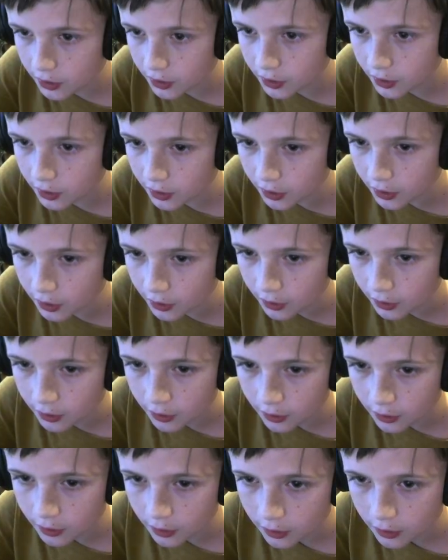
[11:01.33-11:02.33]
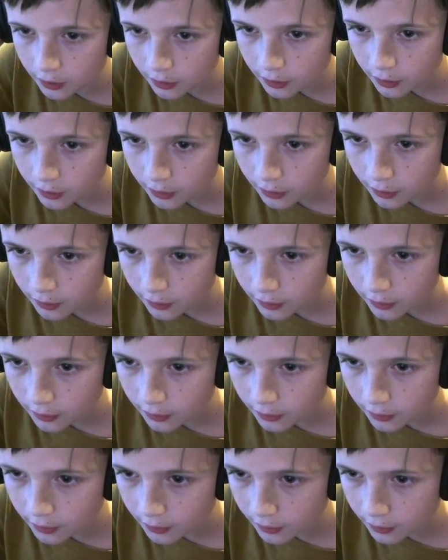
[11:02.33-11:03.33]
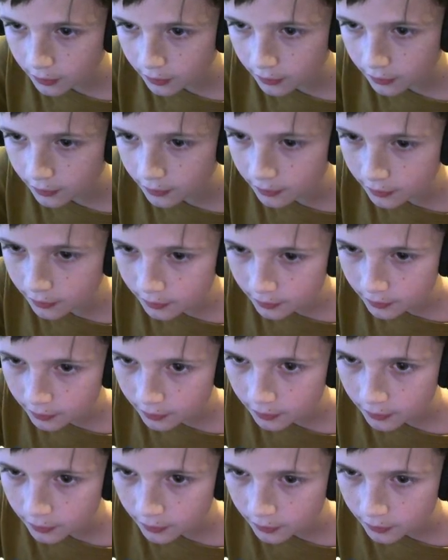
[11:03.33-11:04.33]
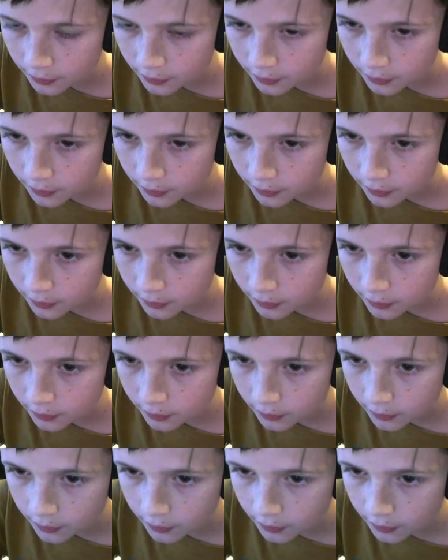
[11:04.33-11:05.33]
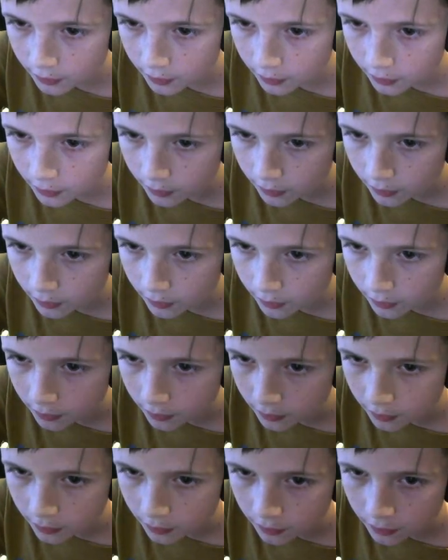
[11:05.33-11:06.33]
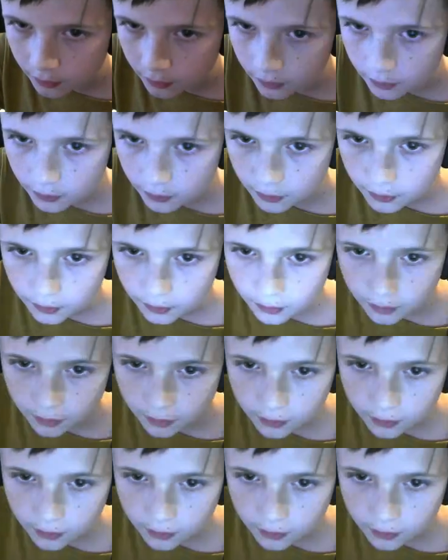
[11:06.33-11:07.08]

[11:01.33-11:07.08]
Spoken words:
(no one is talking)